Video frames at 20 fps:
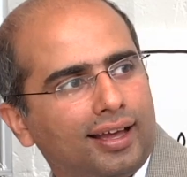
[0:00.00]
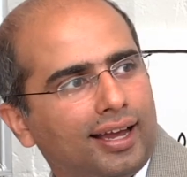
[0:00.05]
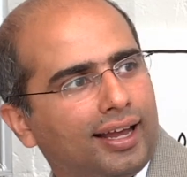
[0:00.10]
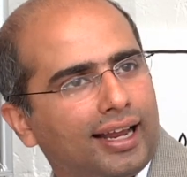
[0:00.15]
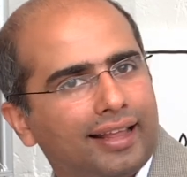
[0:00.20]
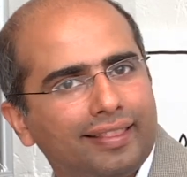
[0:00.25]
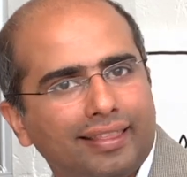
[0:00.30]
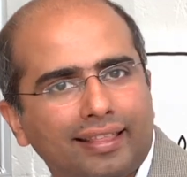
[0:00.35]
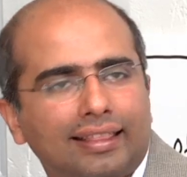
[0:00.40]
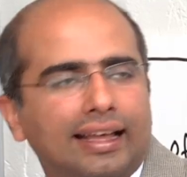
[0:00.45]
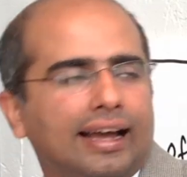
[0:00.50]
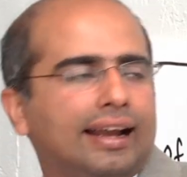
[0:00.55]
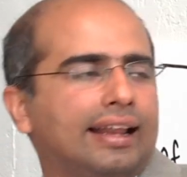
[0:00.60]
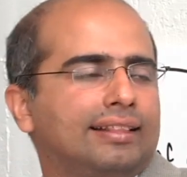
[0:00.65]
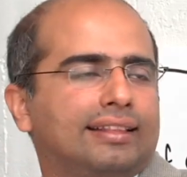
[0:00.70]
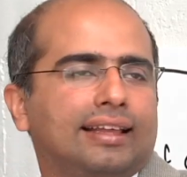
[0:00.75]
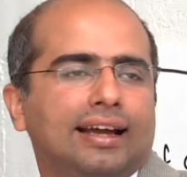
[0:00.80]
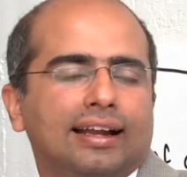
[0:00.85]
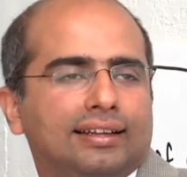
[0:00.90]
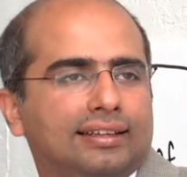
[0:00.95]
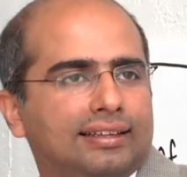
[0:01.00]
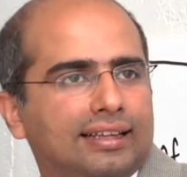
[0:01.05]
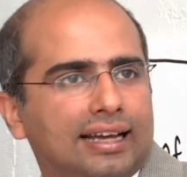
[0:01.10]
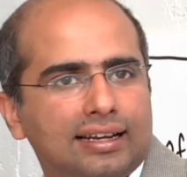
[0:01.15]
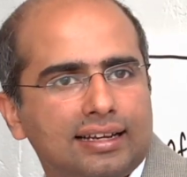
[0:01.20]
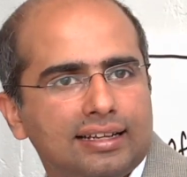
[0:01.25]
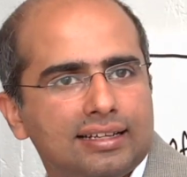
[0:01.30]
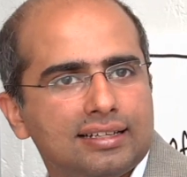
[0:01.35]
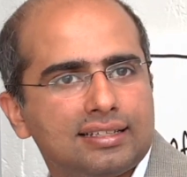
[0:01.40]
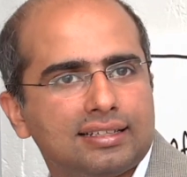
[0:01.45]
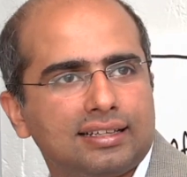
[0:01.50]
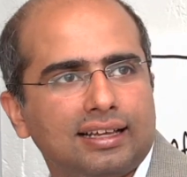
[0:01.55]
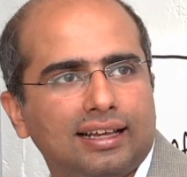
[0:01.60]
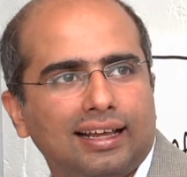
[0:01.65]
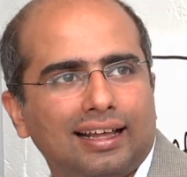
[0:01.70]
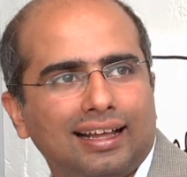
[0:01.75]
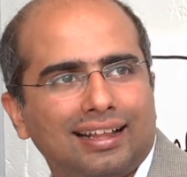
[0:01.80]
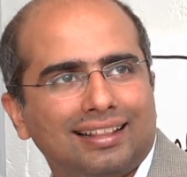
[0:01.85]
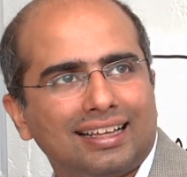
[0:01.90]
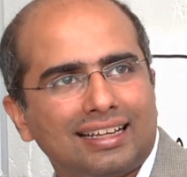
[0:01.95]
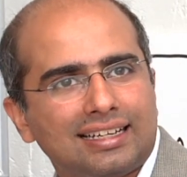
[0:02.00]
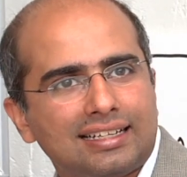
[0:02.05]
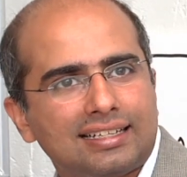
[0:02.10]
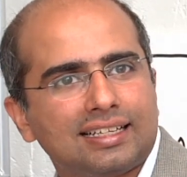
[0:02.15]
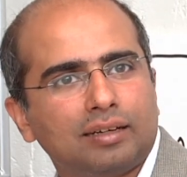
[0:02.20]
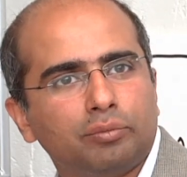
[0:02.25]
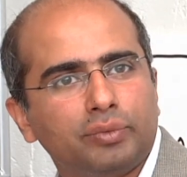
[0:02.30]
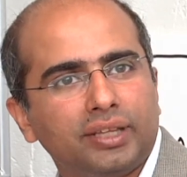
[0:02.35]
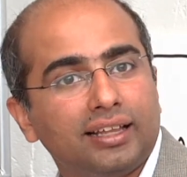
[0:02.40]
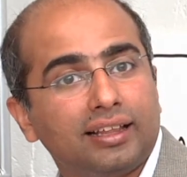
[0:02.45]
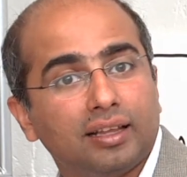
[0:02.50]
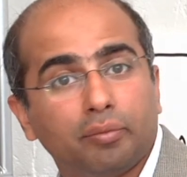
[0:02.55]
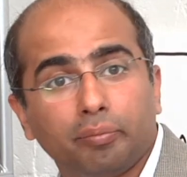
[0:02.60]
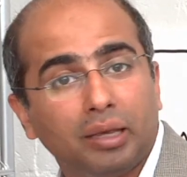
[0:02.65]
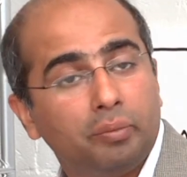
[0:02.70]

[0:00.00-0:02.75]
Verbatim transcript: And I think that is something that